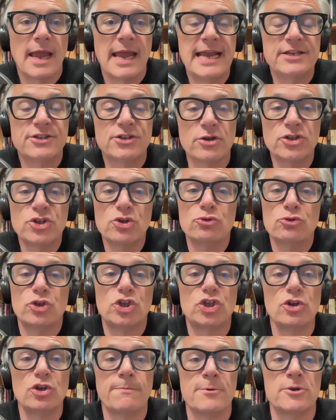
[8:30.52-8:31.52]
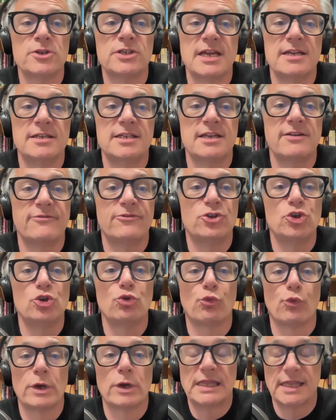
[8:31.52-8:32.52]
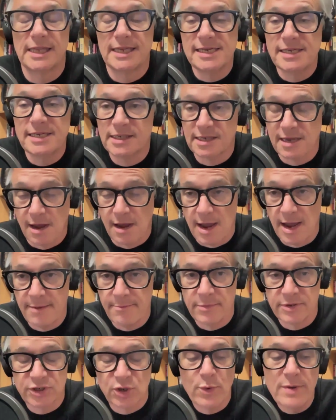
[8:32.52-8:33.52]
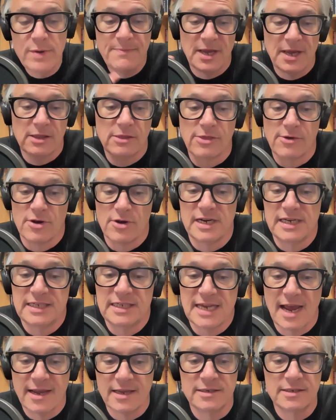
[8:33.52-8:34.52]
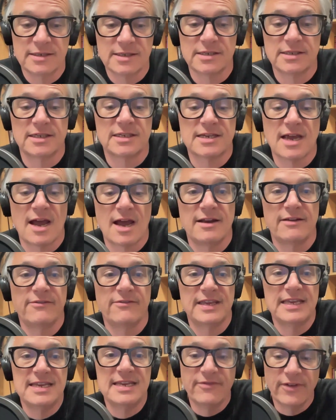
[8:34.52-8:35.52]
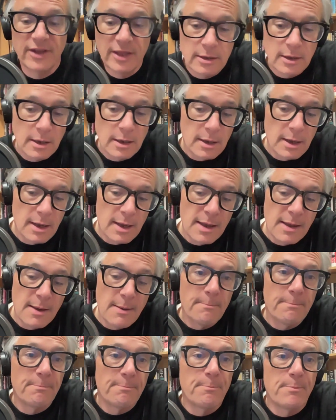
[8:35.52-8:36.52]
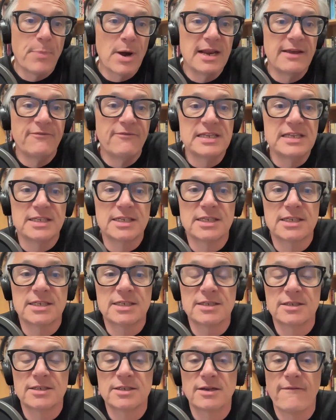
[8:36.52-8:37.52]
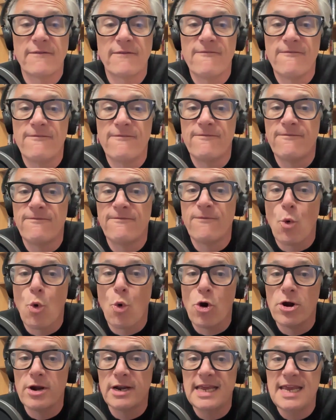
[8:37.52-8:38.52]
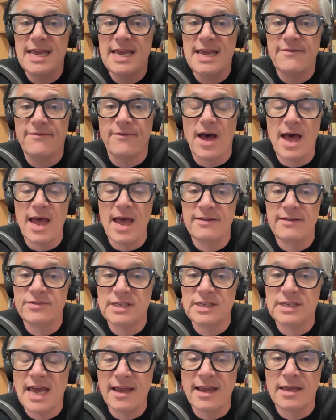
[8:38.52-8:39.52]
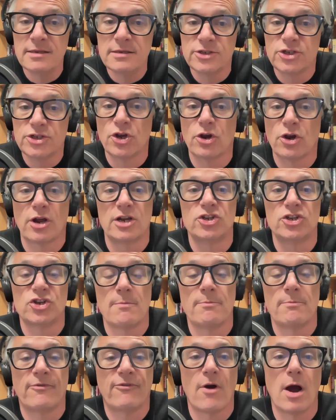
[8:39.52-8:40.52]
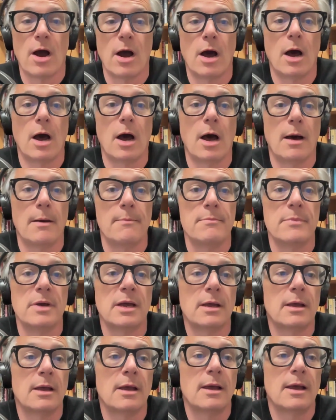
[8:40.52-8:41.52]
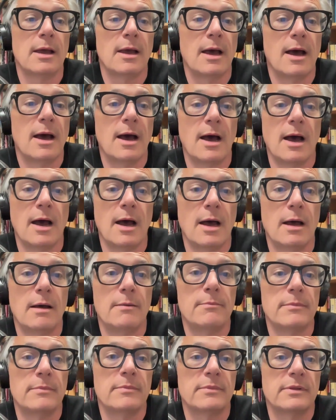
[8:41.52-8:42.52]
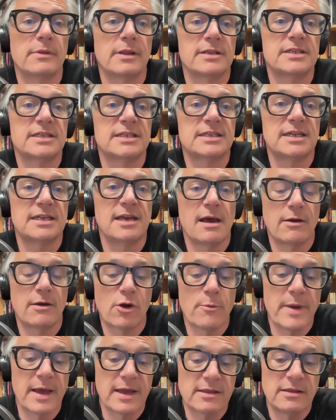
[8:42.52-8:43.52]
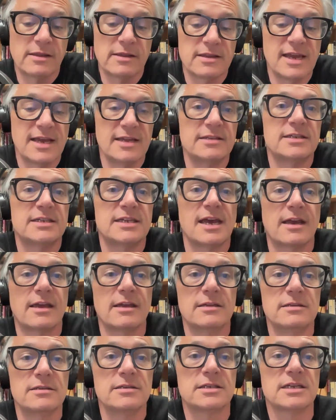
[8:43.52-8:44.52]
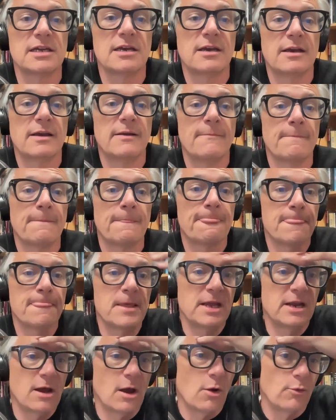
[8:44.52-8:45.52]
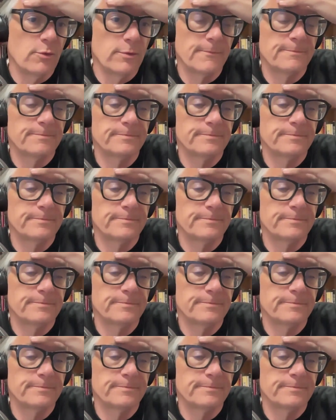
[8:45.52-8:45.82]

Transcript: It's also super sensitive to release time. So we picked 30 seconds because it's kind of even. But if it's 45 seconds, you're going to jump from, let's see, I'll go back to the 10 seconds. You're